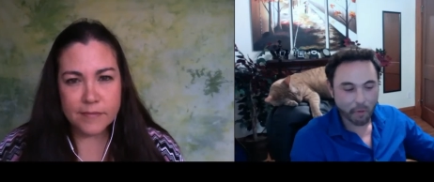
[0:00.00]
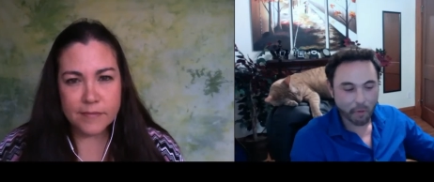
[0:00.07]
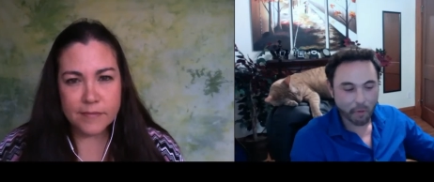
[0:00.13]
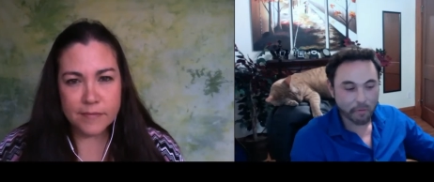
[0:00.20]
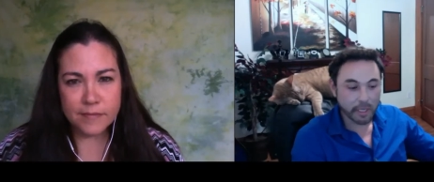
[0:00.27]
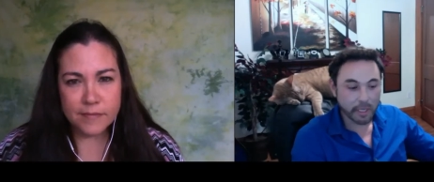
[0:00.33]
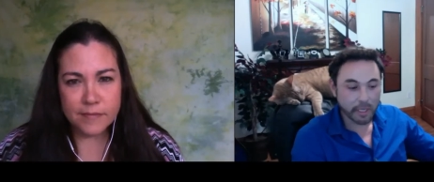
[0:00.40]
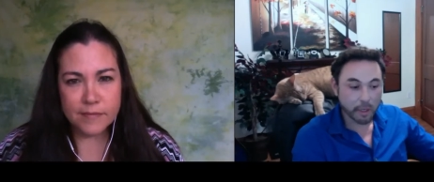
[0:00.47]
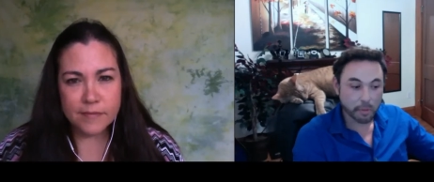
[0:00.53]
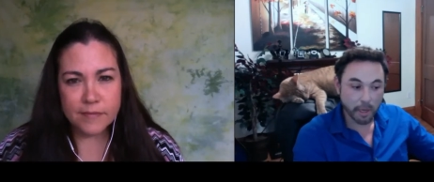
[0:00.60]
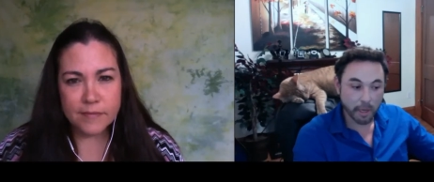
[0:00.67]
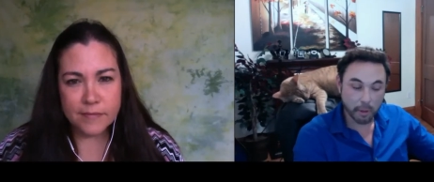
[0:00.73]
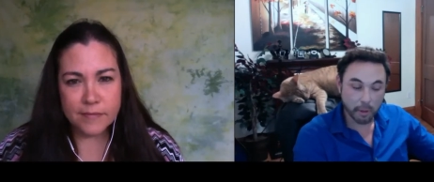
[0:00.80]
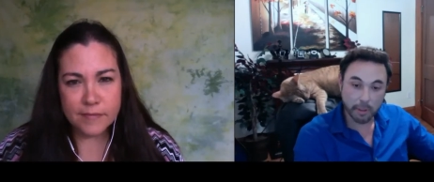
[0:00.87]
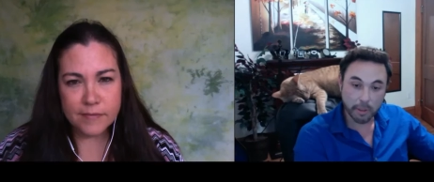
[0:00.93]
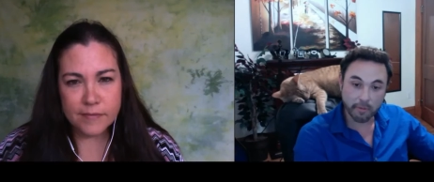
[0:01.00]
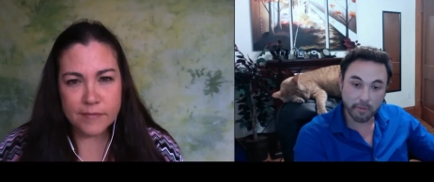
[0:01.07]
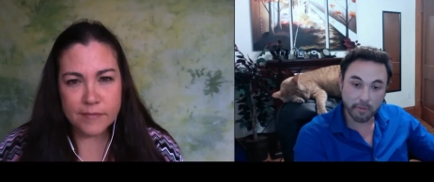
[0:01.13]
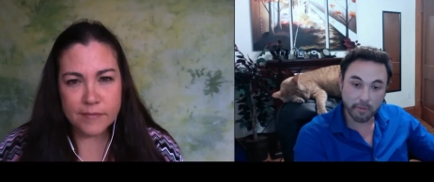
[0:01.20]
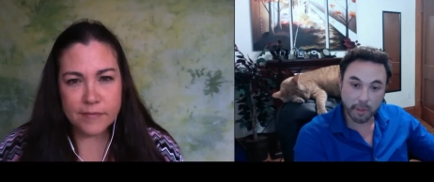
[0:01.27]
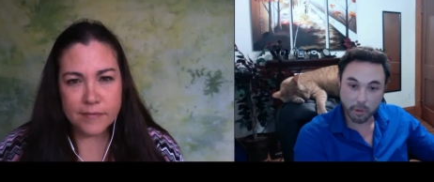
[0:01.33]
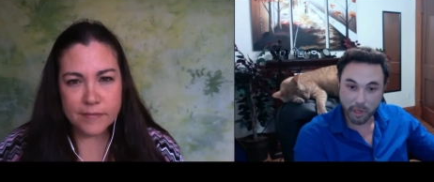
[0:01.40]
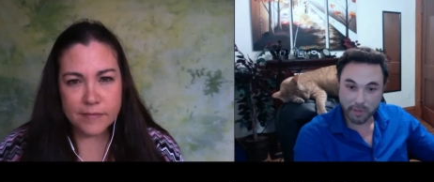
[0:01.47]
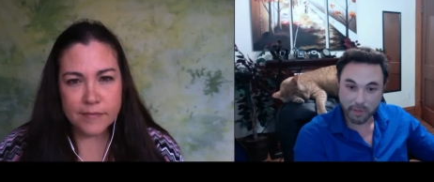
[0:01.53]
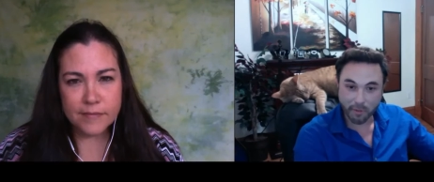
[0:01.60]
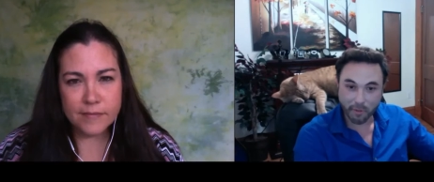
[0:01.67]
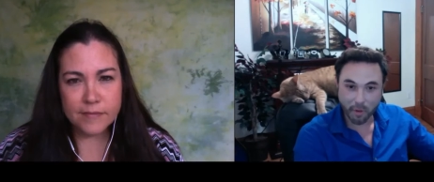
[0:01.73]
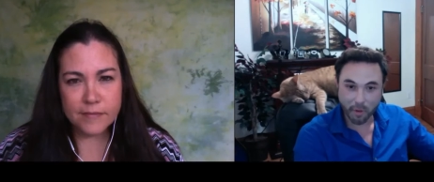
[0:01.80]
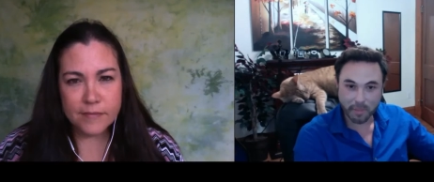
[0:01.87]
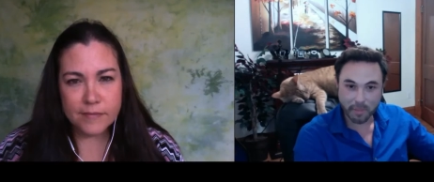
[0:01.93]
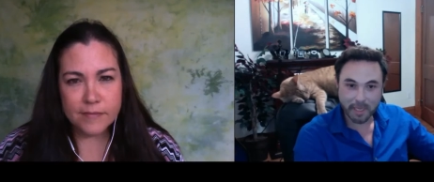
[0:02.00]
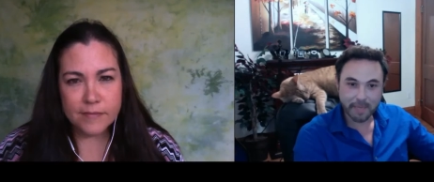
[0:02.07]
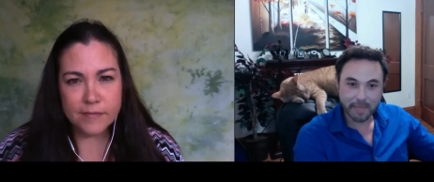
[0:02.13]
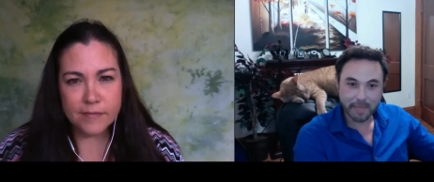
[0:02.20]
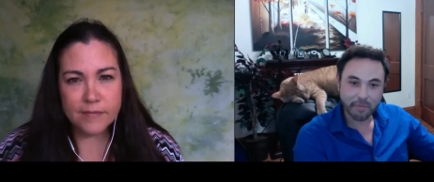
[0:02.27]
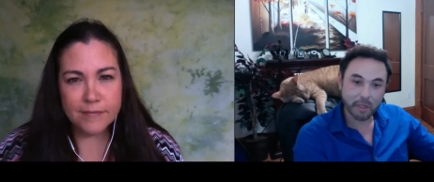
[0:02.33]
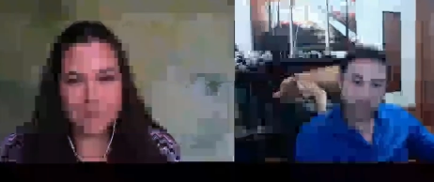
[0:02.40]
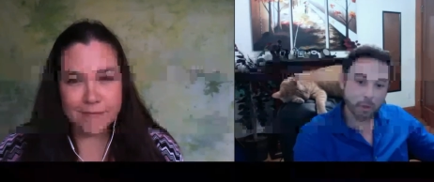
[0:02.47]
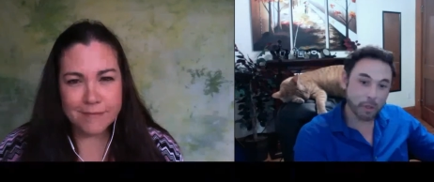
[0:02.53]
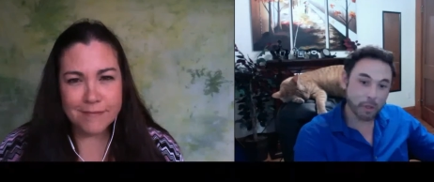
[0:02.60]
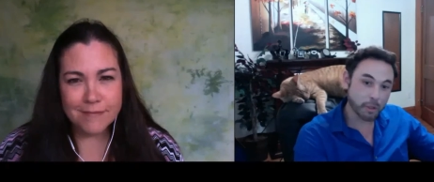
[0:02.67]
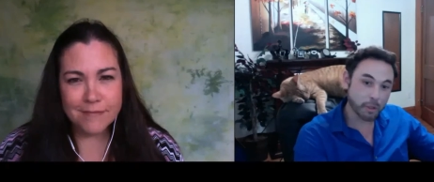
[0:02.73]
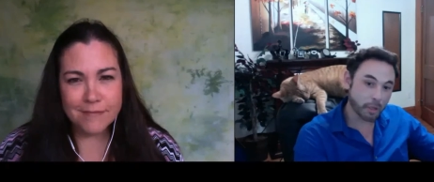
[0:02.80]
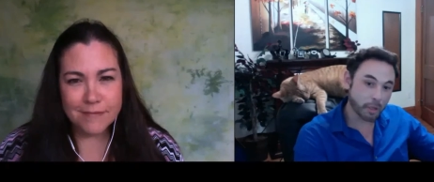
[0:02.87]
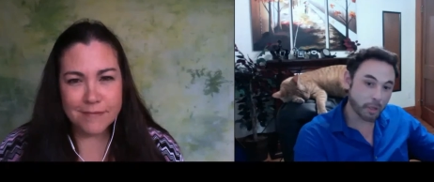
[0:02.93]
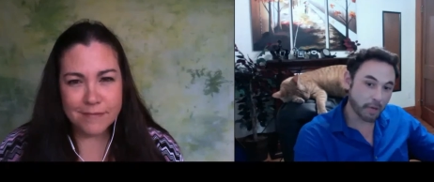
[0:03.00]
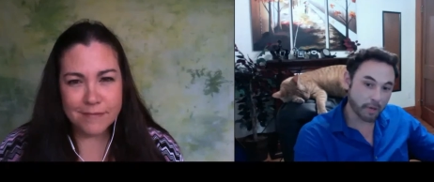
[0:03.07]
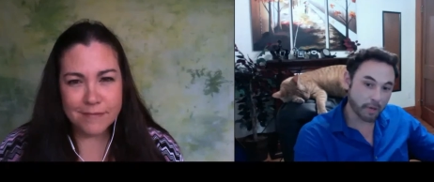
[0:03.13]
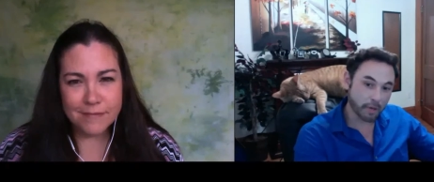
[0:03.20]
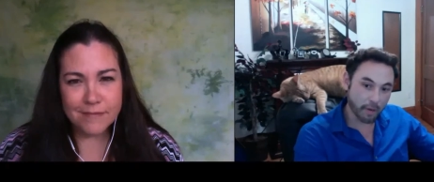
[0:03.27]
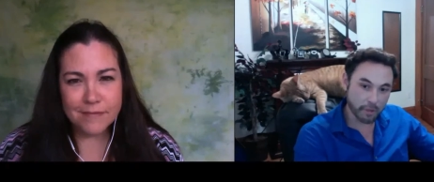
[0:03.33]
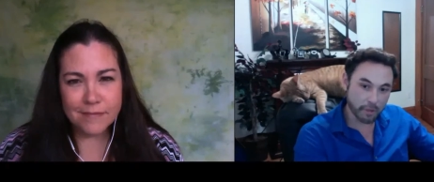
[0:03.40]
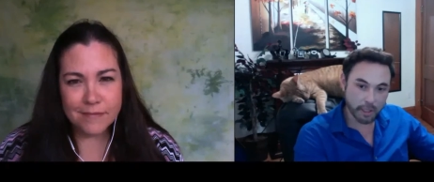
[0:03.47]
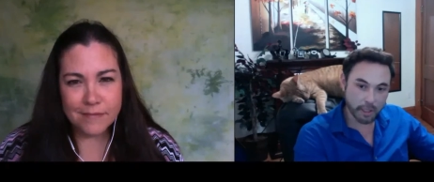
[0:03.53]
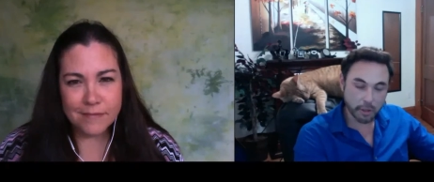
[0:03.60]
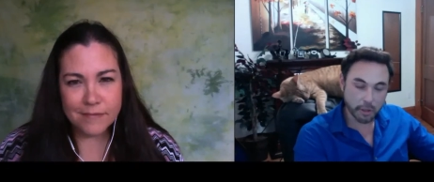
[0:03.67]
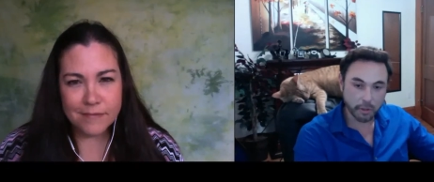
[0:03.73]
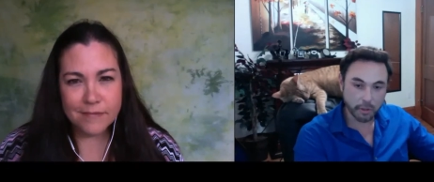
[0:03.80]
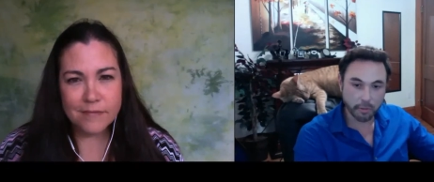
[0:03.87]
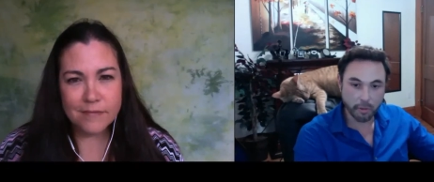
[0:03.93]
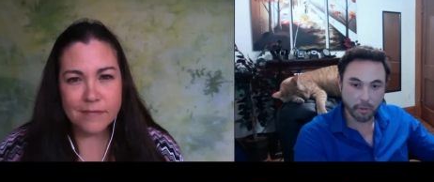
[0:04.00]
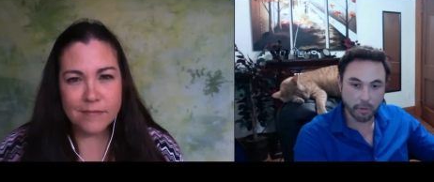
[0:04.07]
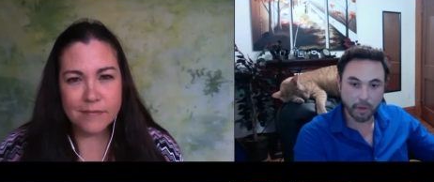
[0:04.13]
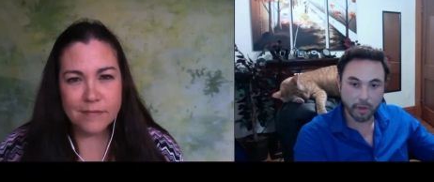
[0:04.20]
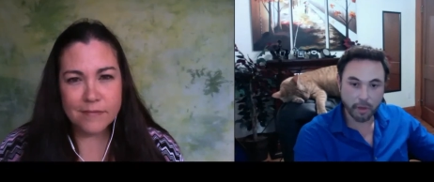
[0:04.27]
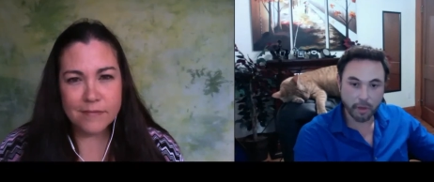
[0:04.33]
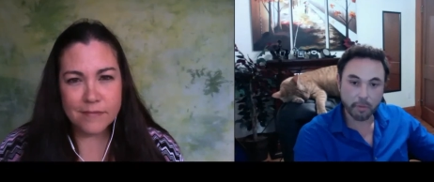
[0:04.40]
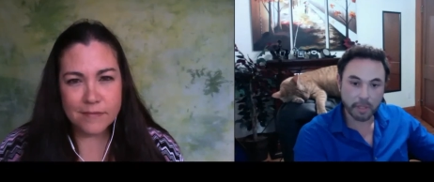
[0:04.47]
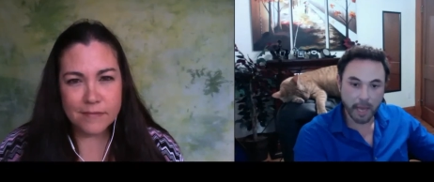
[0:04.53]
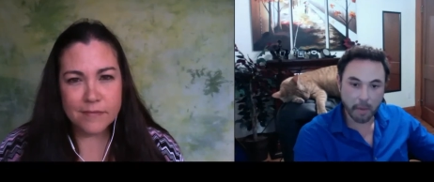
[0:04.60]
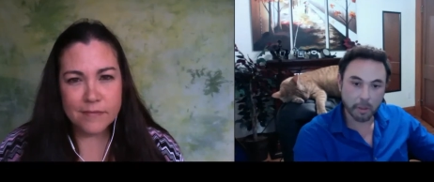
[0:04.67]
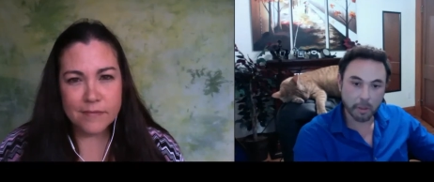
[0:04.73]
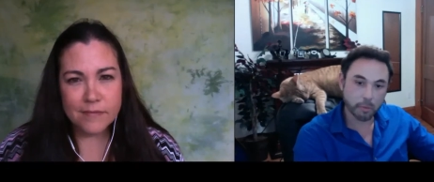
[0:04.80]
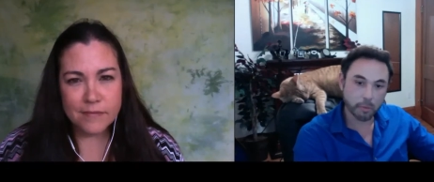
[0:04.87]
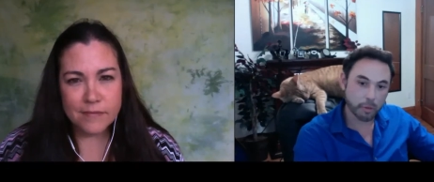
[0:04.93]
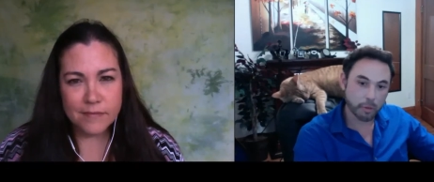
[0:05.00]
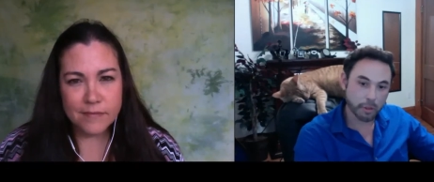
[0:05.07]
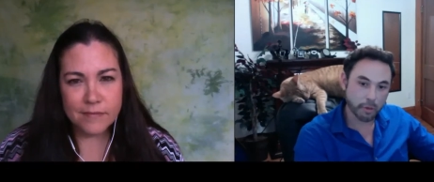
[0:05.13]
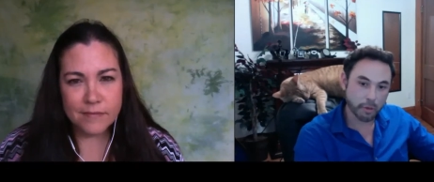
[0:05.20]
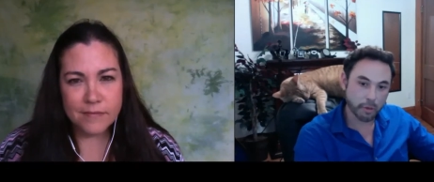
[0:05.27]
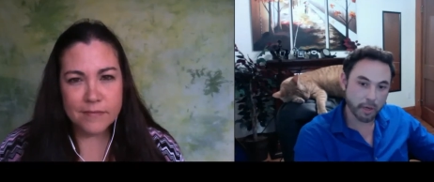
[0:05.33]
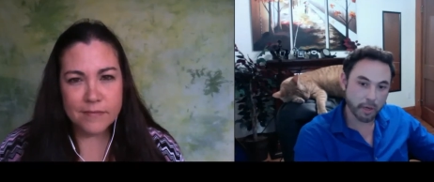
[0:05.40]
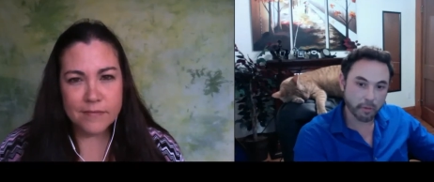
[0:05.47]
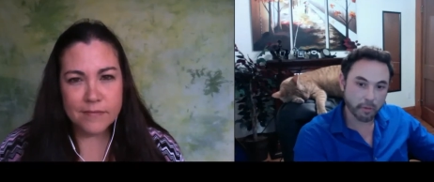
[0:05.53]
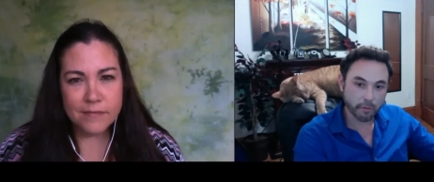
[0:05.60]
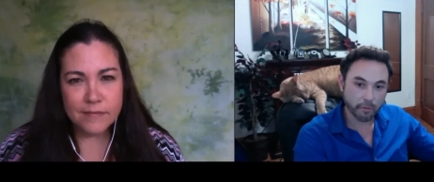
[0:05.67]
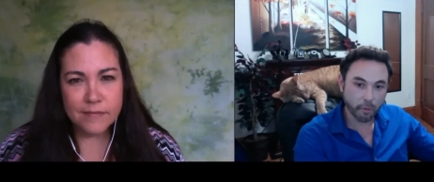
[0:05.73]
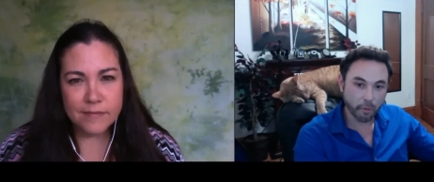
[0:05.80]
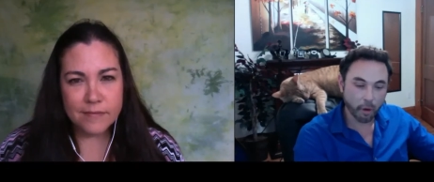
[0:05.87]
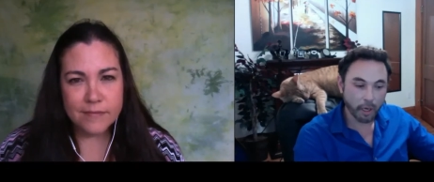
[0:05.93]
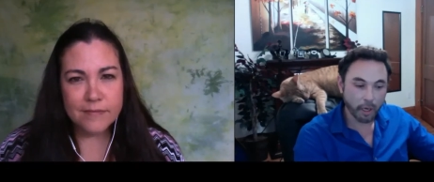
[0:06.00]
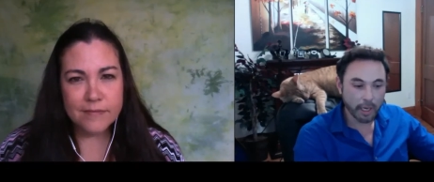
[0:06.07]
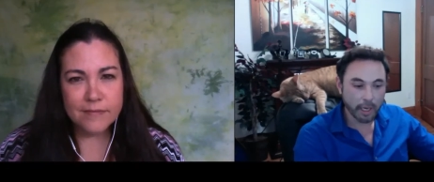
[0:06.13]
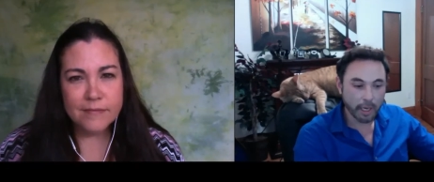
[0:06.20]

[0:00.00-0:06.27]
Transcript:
Speaker 1: conversational hypnotherapy now, much more so than ever before, and have managed to do much more rapid work. But